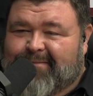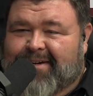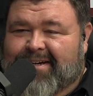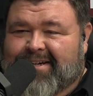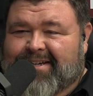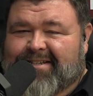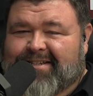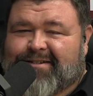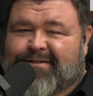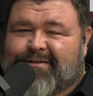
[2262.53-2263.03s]

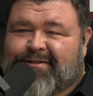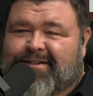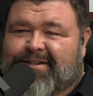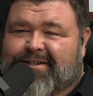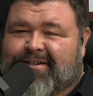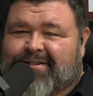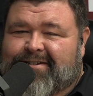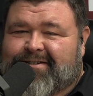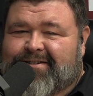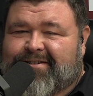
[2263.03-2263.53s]
like, making those
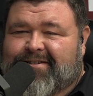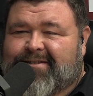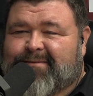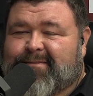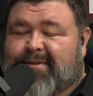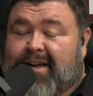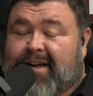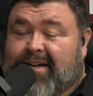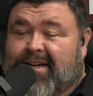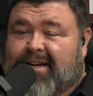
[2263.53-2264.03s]
calls. I,
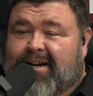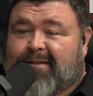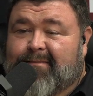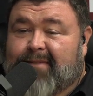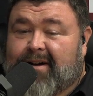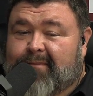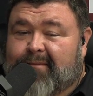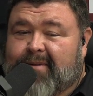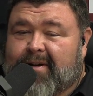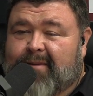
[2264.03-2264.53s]
mean, right I care
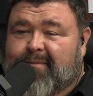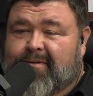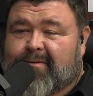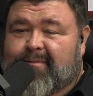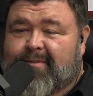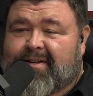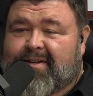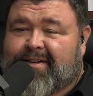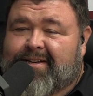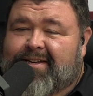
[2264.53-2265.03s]
place? about people,
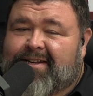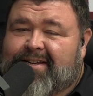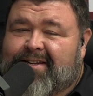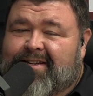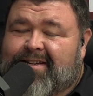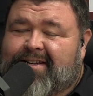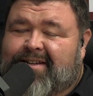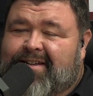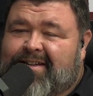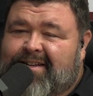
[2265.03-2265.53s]
but
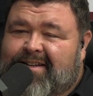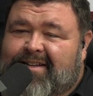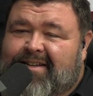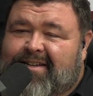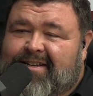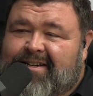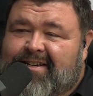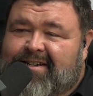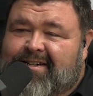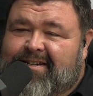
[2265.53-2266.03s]

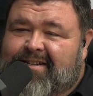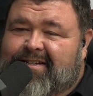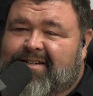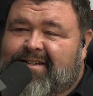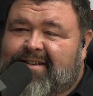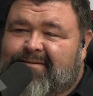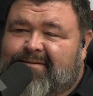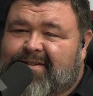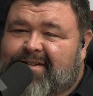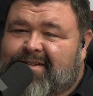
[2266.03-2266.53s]
yeah,
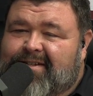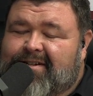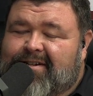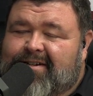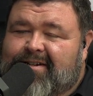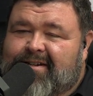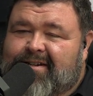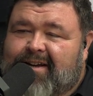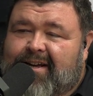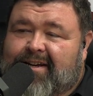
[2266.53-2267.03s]
I'm not
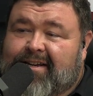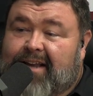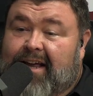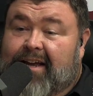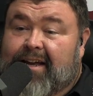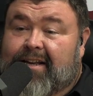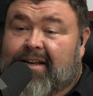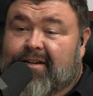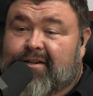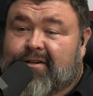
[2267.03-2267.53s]
trying to. I,
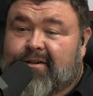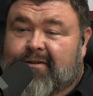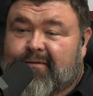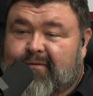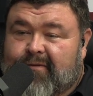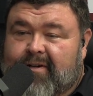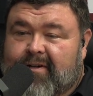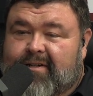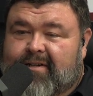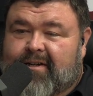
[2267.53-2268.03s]
I got a sugar
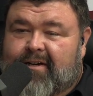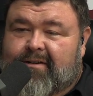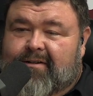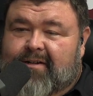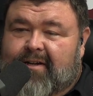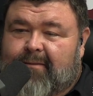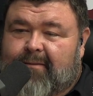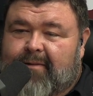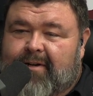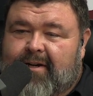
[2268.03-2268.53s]
free sauce
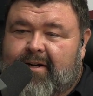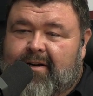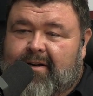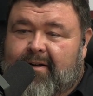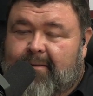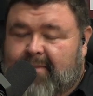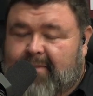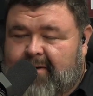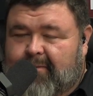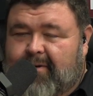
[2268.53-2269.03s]
coming
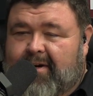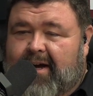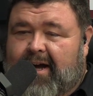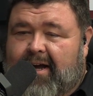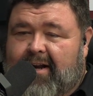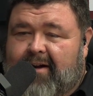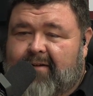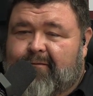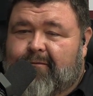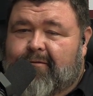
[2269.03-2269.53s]
out. I mean, we
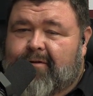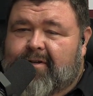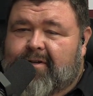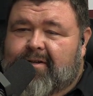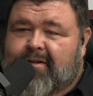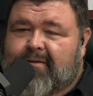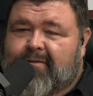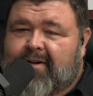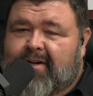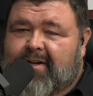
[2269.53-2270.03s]
had it once
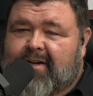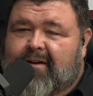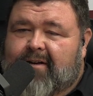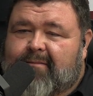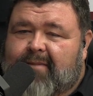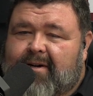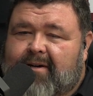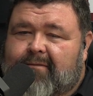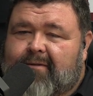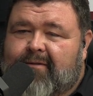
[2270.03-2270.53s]
and then we had to go
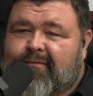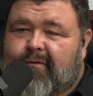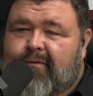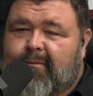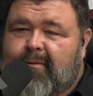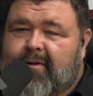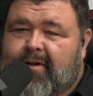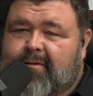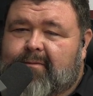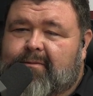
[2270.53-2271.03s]
back and
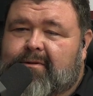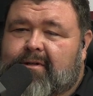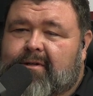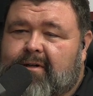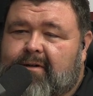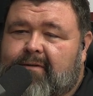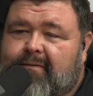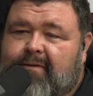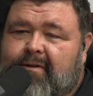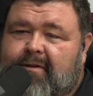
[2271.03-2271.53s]
reformulate some
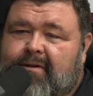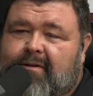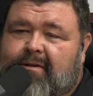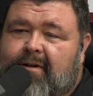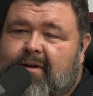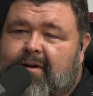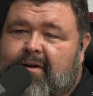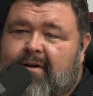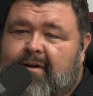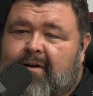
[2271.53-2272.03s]
stuff because